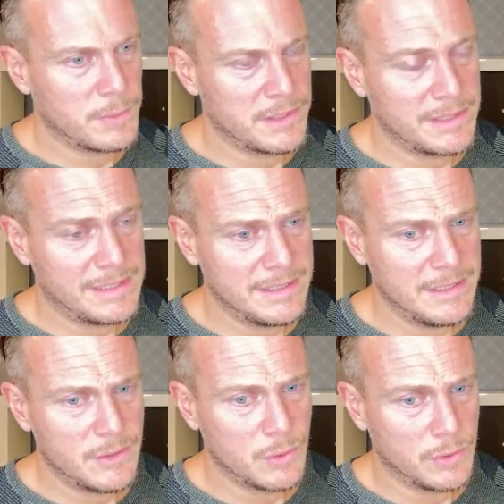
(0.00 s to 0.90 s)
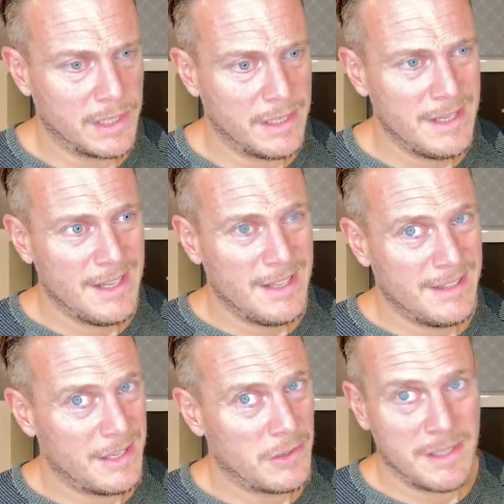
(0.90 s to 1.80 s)
personality disorder,
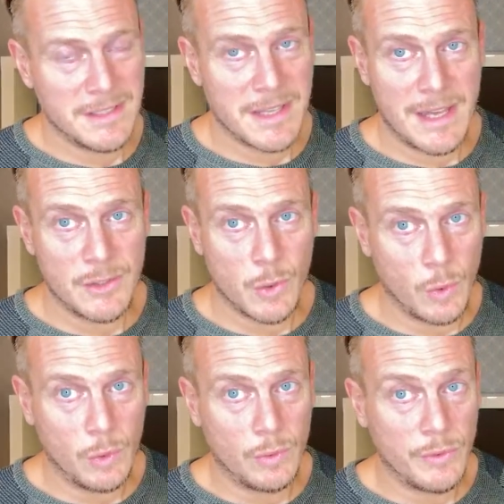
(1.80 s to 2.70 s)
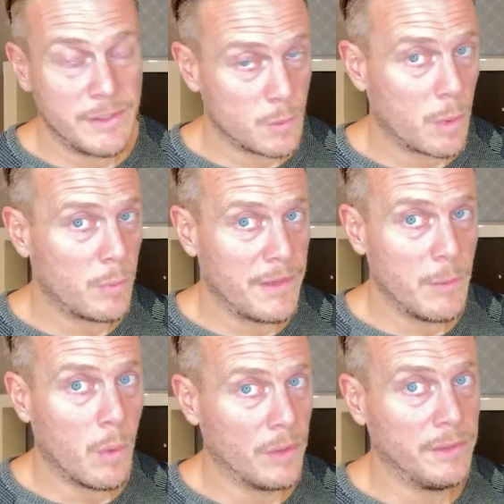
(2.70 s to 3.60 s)
they're not into that at all. They just want what they
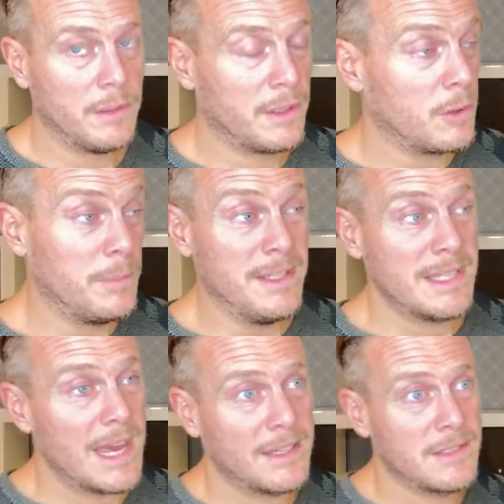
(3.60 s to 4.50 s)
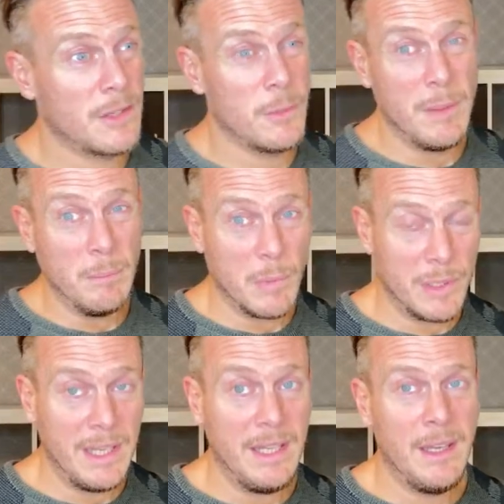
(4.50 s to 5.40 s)
want. It could be sex, it could be
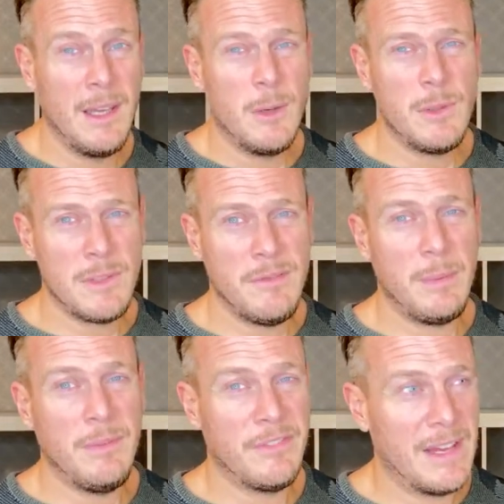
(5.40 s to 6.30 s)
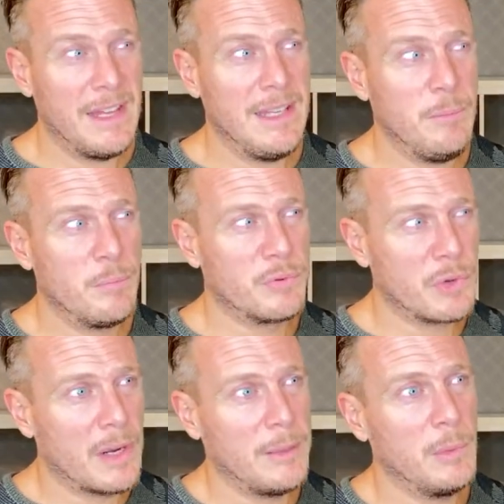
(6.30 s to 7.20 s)
money, it usually could be fairly
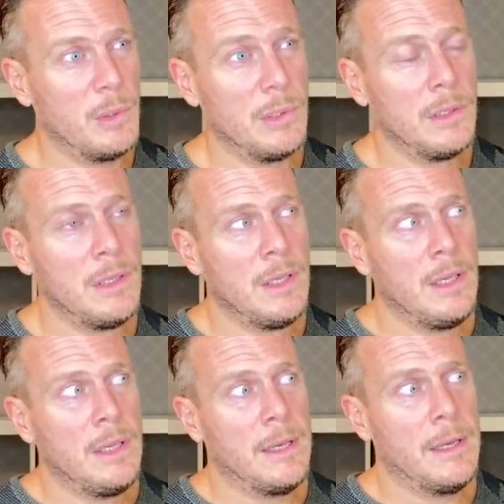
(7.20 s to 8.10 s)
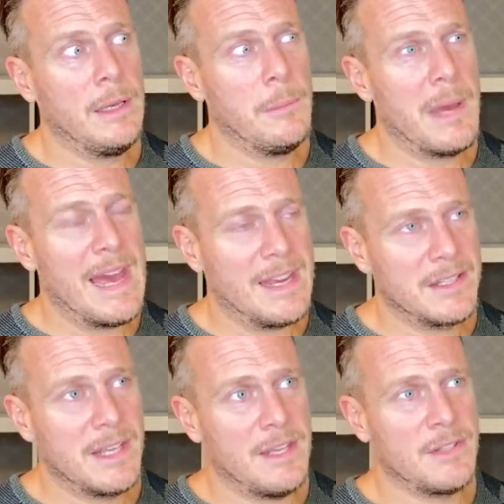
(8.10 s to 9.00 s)
primal
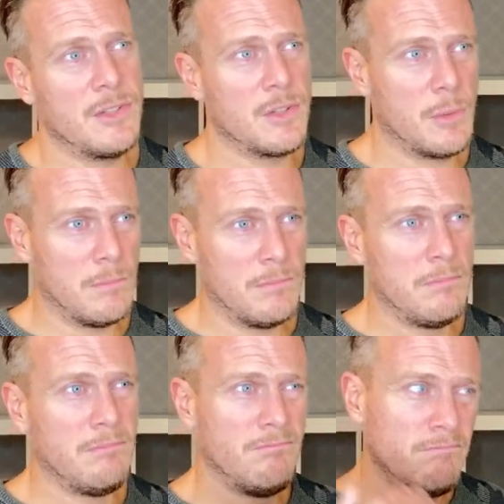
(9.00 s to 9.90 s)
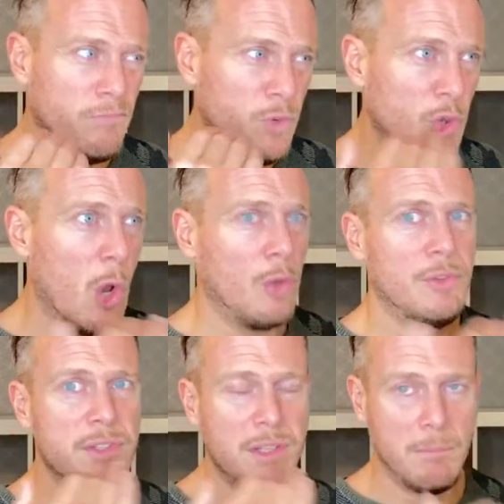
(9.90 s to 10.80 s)
access to some
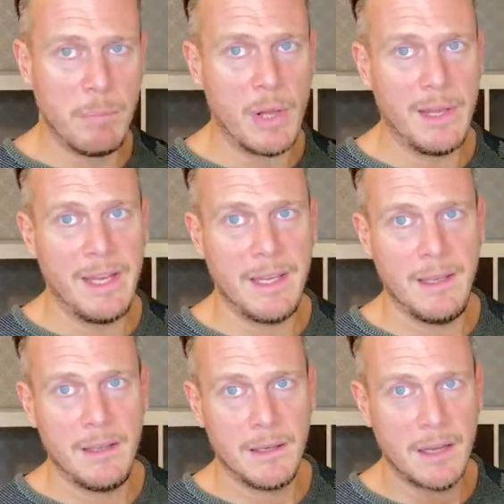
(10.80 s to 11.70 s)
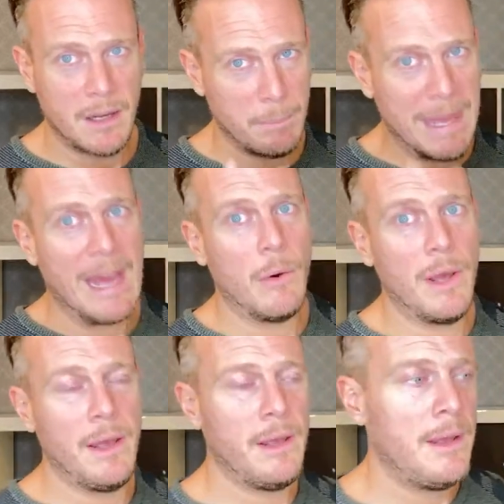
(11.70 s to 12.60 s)
non-symbolic kind of power.
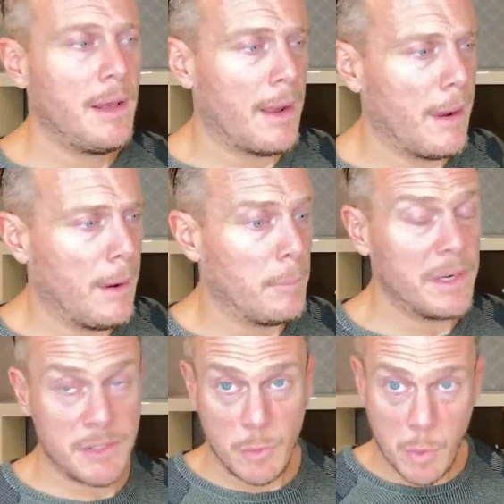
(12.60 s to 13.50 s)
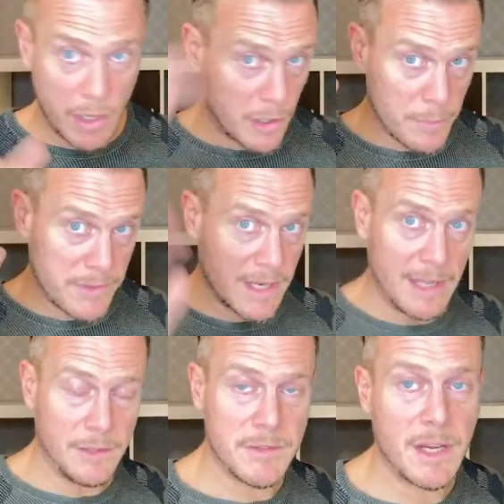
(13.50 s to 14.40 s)
But as you work up the
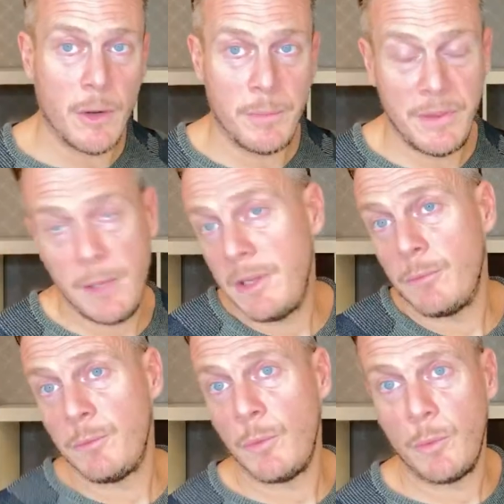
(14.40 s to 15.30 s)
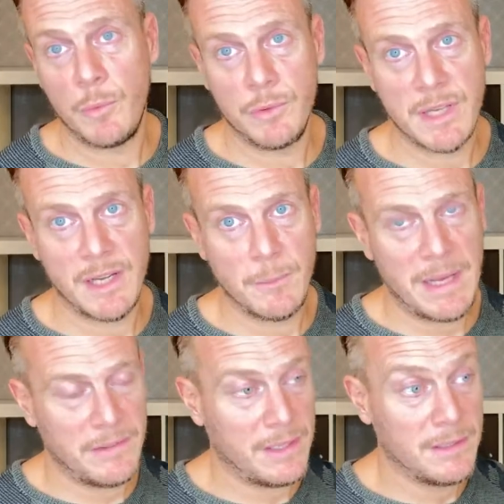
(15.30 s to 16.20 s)
scale of psychopathy, it becomes more and more
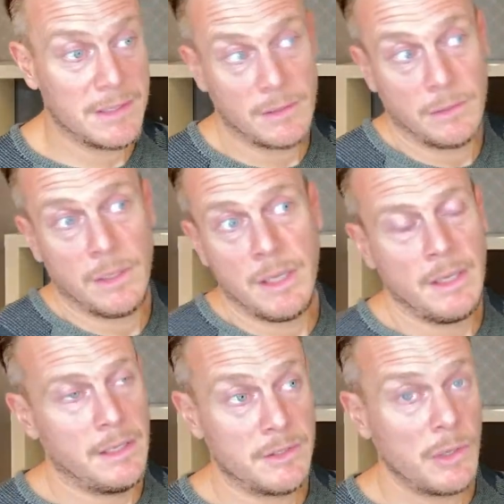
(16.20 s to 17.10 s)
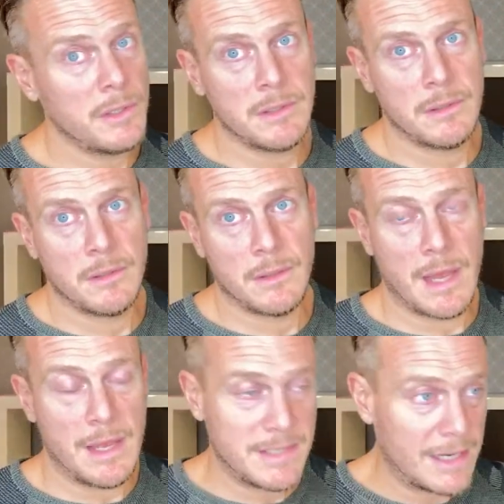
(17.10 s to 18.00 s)
psychopathic until it's not
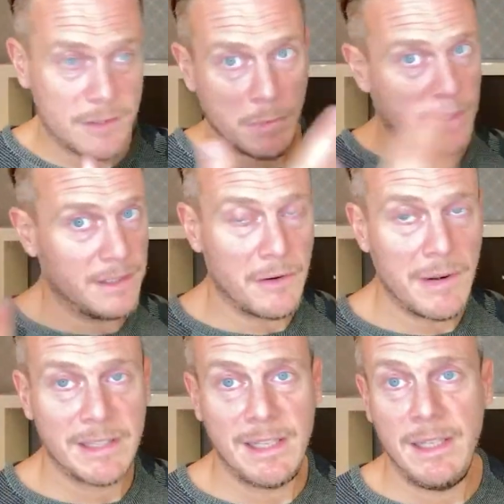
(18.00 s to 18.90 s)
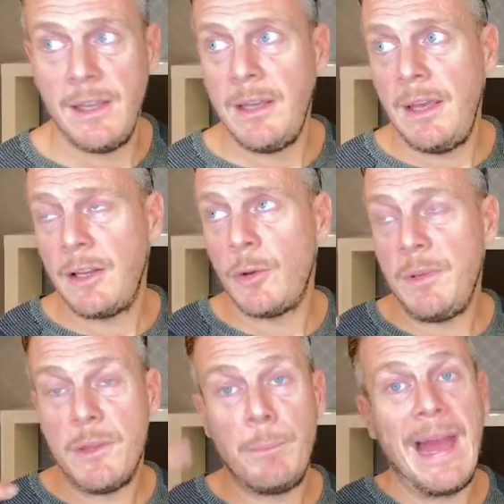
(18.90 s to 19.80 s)
sex and money directly. It could be
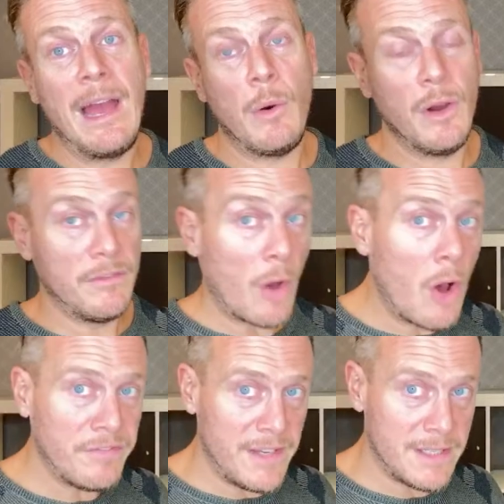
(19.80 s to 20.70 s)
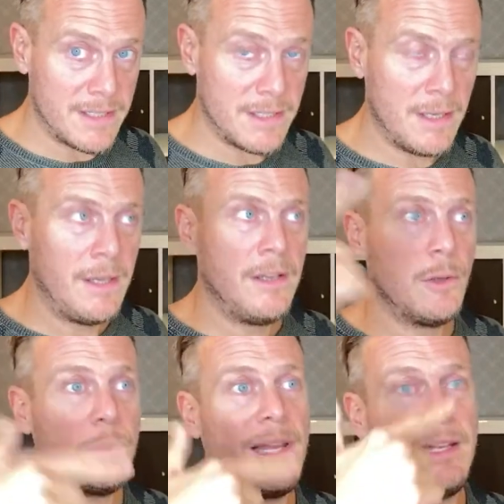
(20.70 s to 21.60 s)
the power of office that
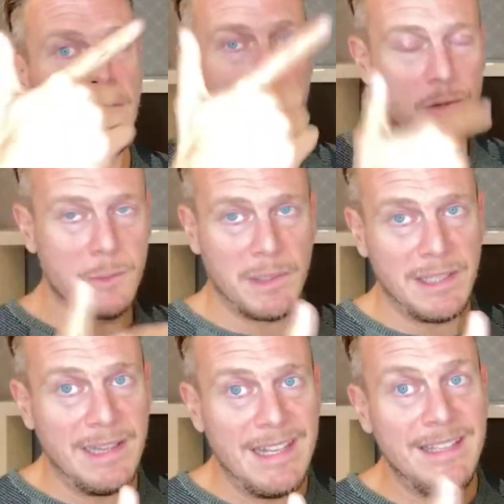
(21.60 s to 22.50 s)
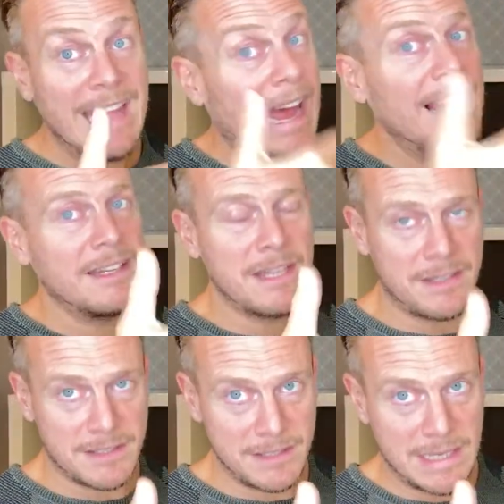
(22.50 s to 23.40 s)
would then ultimately lead to
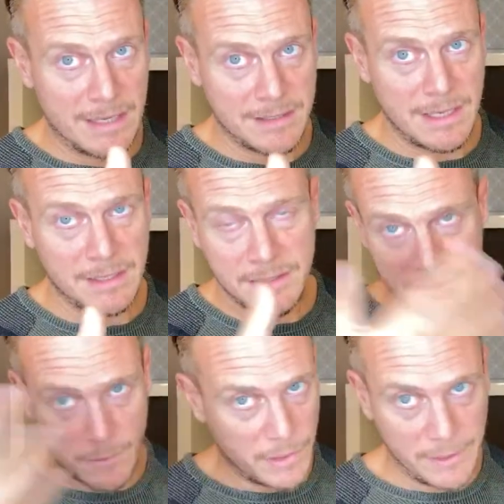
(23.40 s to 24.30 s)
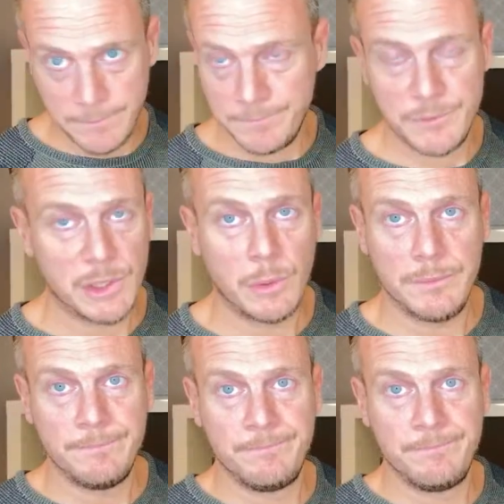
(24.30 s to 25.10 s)
access to sex and access to money, so on.